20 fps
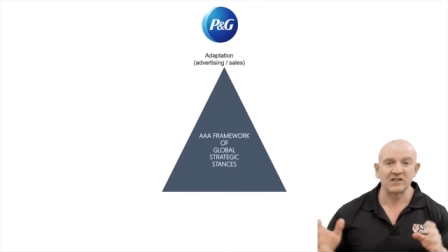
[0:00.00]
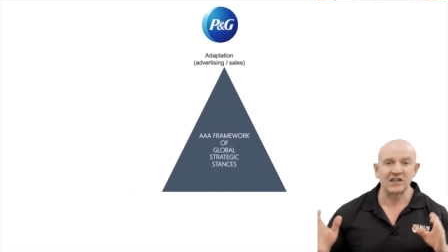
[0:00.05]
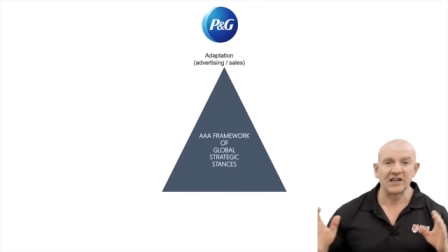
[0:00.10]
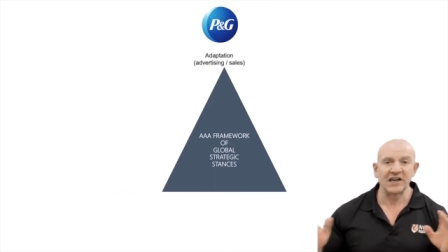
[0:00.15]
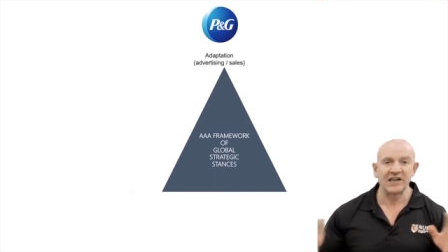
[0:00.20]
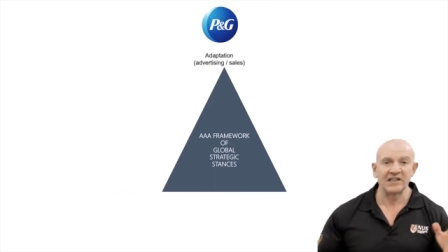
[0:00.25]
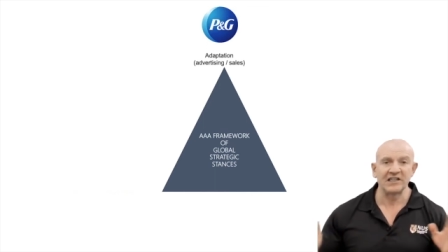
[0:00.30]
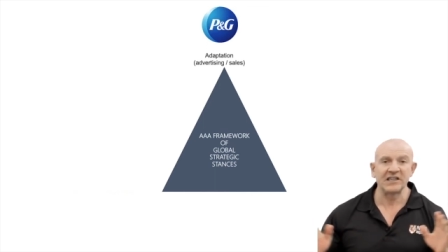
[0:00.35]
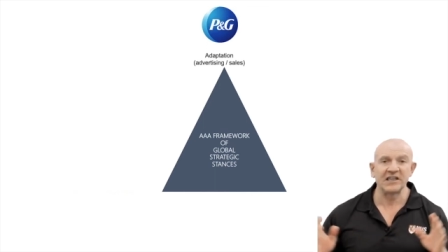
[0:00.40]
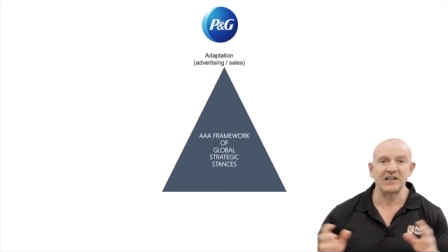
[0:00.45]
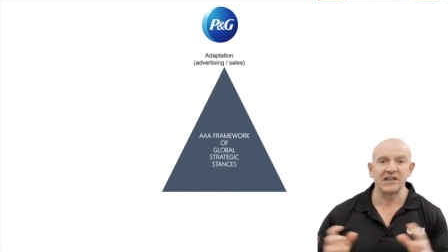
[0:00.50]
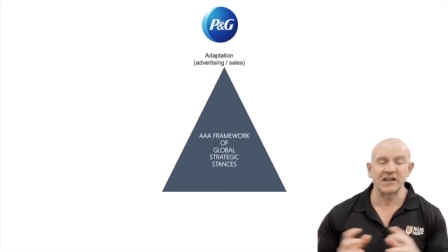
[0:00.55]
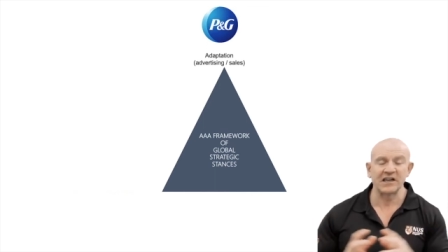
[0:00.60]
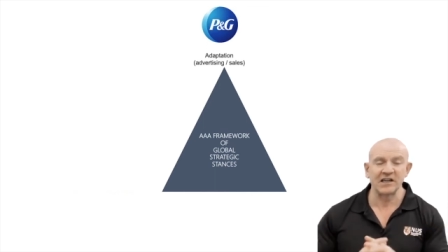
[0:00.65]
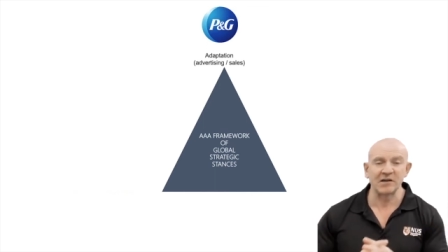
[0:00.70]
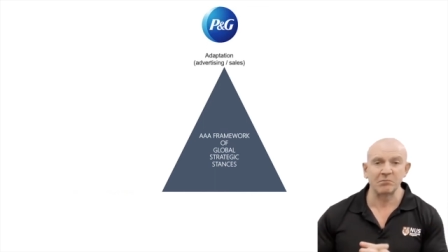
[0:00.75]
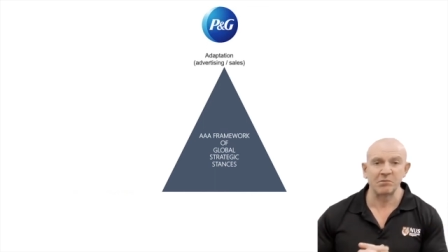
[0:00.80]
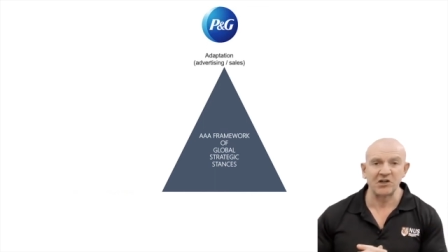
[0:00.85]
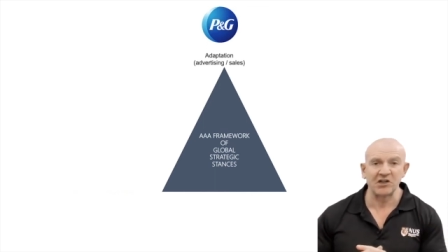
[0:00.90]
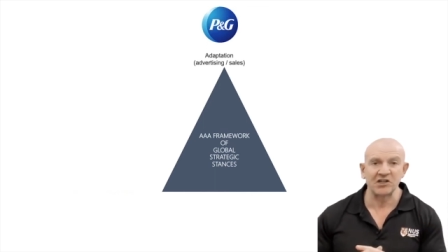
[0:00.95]
an idea that
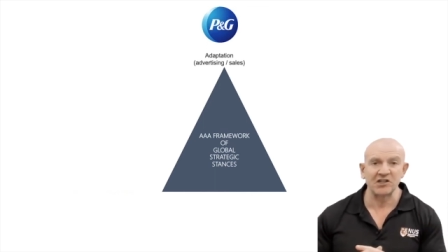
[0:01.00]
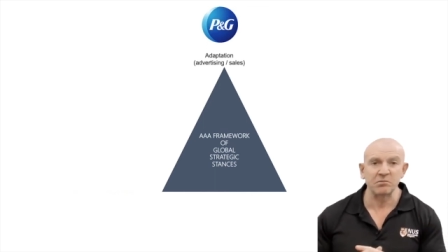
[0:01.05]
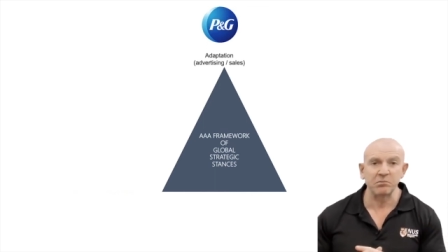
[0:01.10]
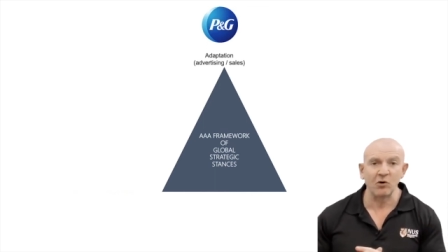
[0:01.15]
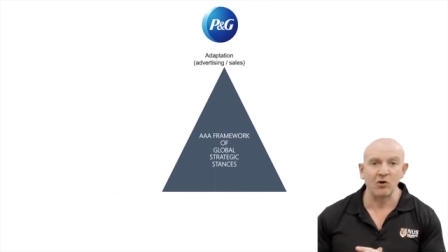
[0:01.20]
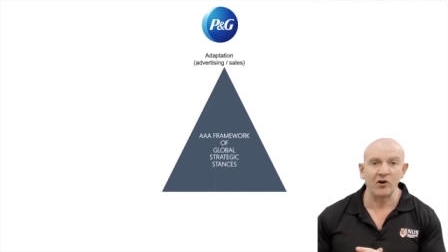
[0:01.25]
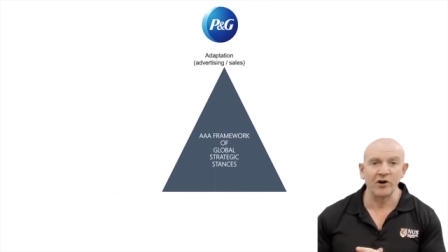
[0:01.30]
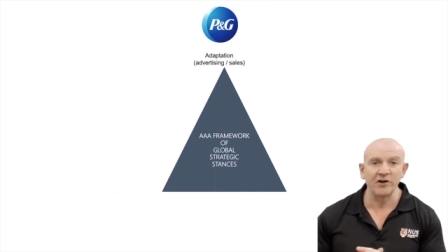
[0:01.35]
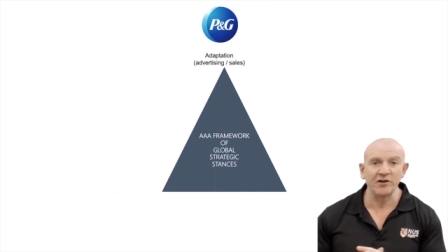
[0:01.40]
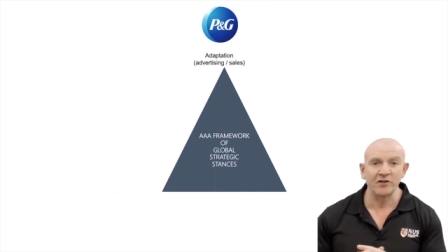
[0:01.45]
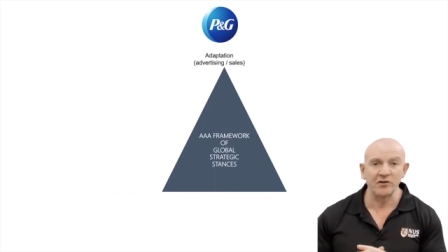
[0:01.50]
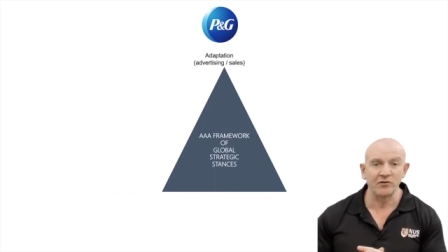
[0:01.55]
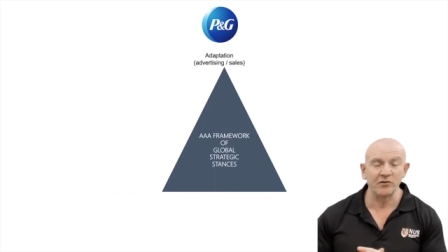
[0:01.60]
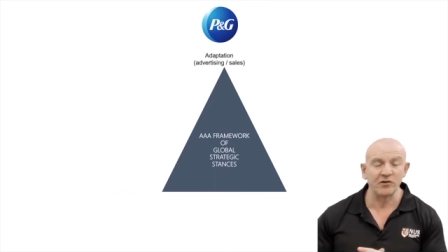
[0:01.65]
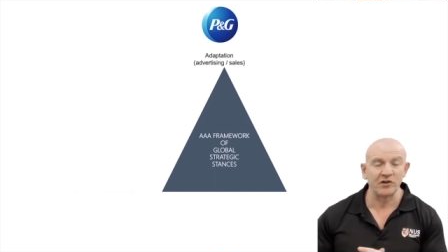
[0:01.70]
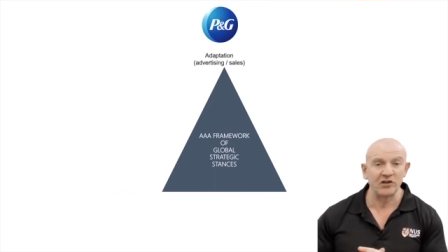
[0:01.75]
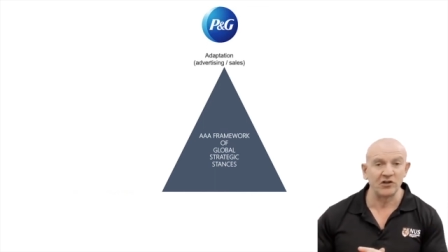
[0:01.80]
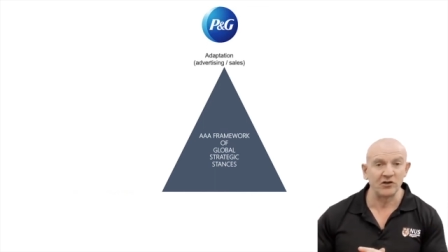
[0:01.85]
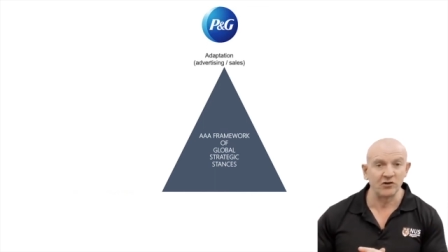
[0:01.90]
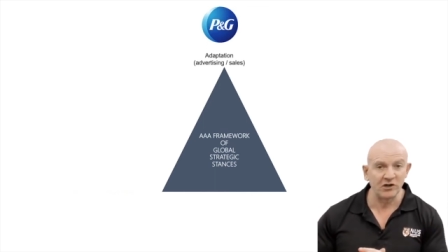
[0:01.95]
can be explored through
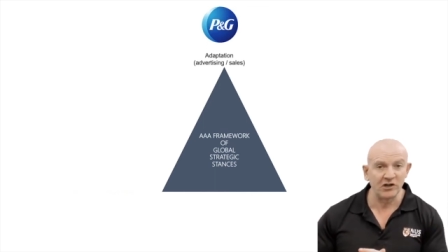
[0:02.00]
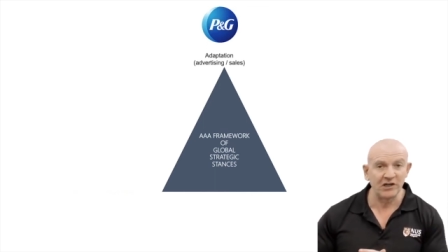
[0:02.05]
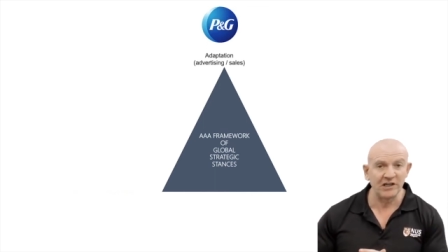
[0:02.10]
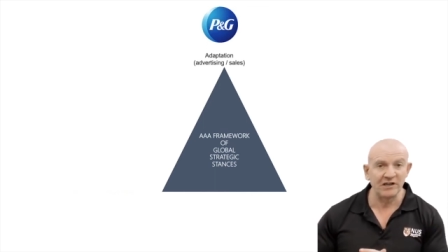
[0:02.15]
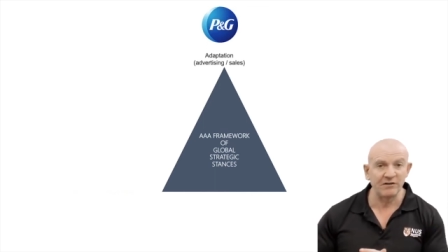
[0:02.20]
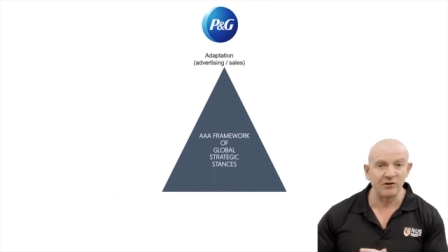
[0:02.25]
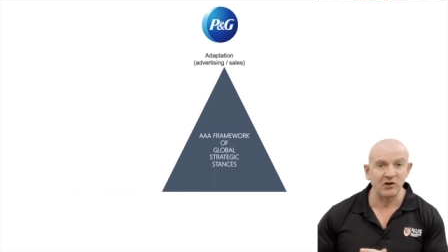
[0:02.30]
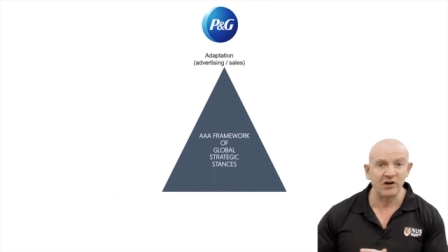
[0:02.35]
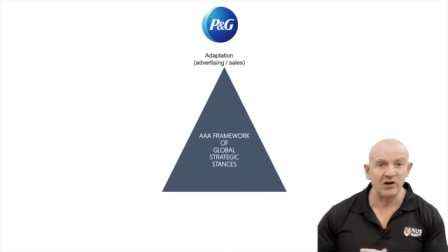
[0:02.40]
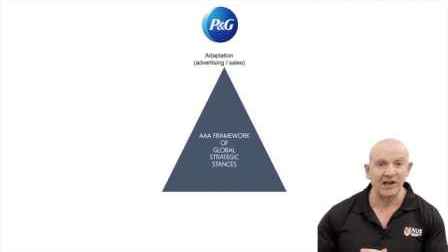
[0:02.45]
the Unilever